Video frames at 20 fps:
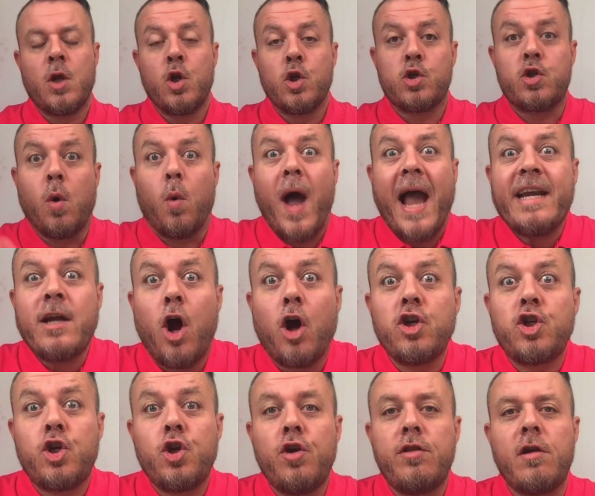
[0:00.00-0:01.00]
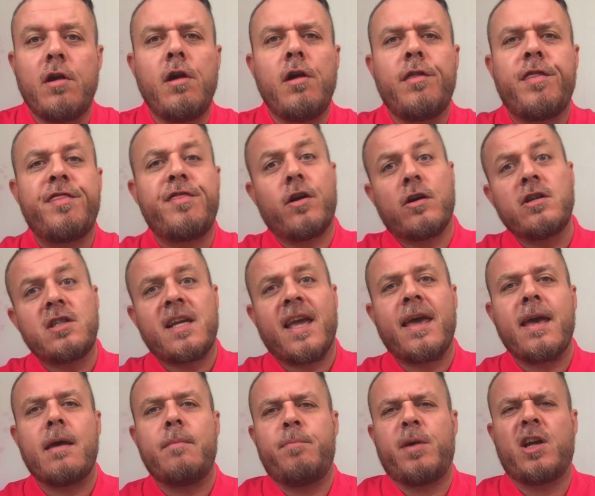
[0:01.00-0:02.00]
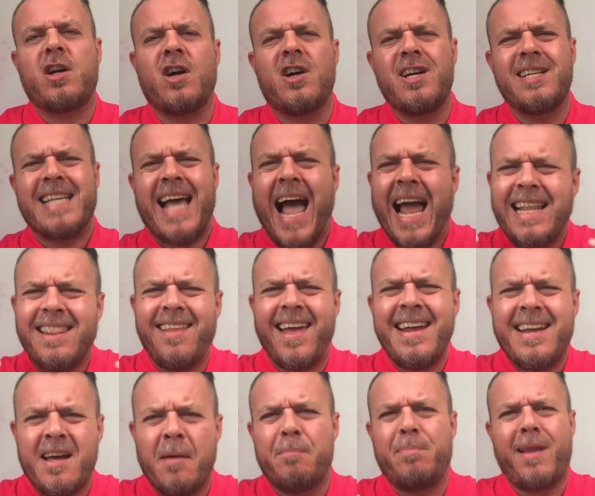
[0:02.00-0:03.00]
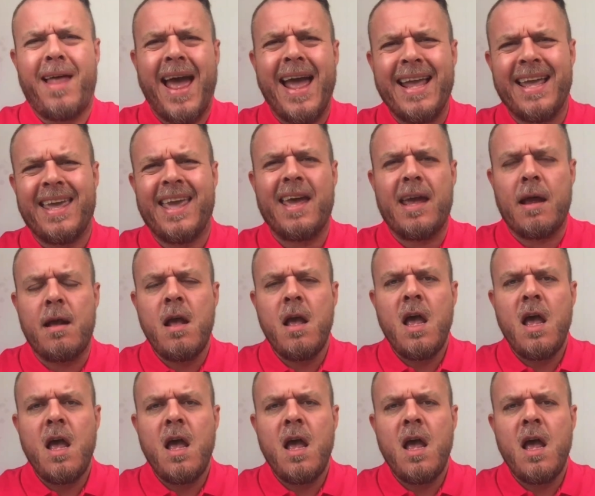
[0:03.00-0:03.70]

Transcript: So why not do the third kit? Because I like a black kit.